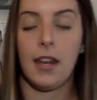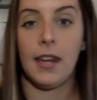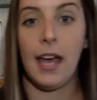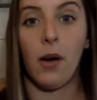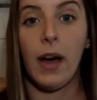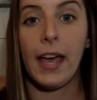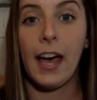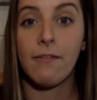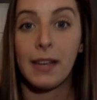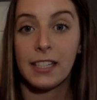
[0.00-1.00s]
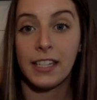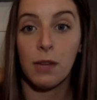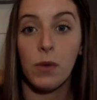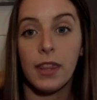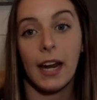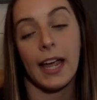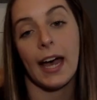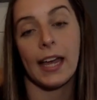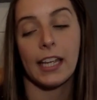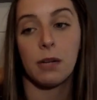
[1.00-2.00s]
Now I have my same one that I
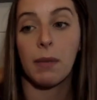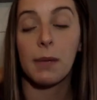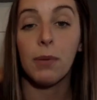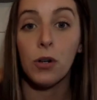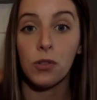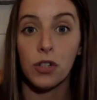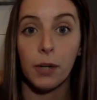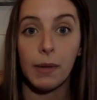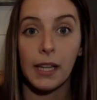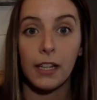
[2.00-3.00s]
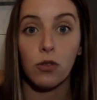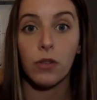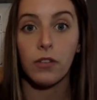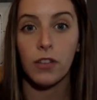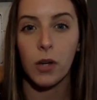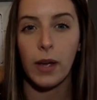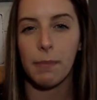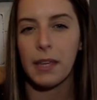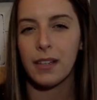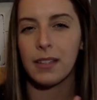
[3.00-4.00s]
had in my poster, but let's review it
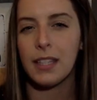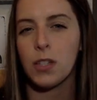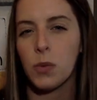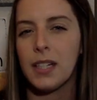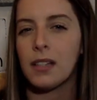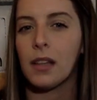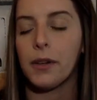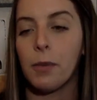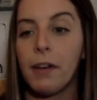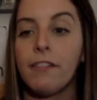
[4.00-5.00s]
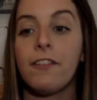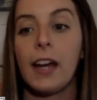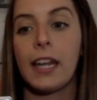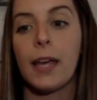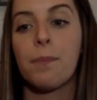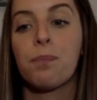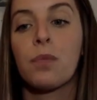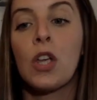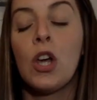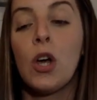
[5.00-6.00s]
because this one is a little bit funny.
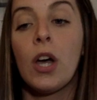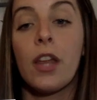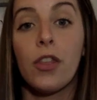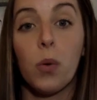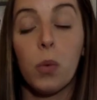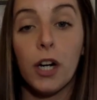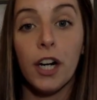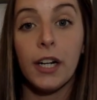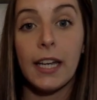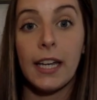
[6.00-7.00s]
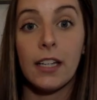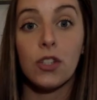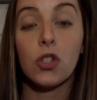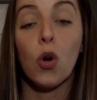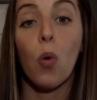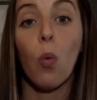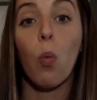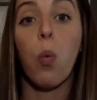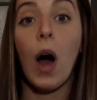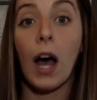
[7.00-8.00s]
The word is
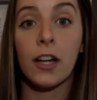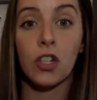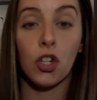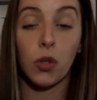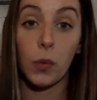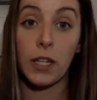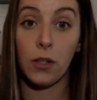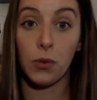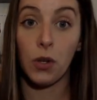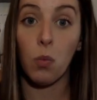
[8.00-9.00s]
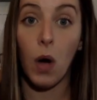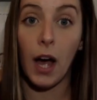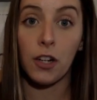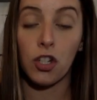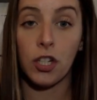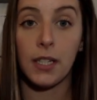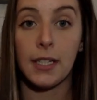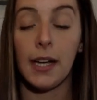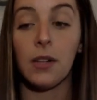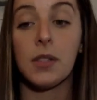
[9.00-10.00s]
watch. We use a watch to
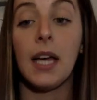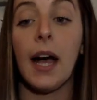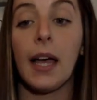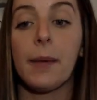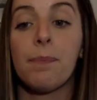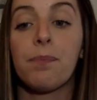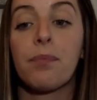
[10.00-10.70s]
tell time.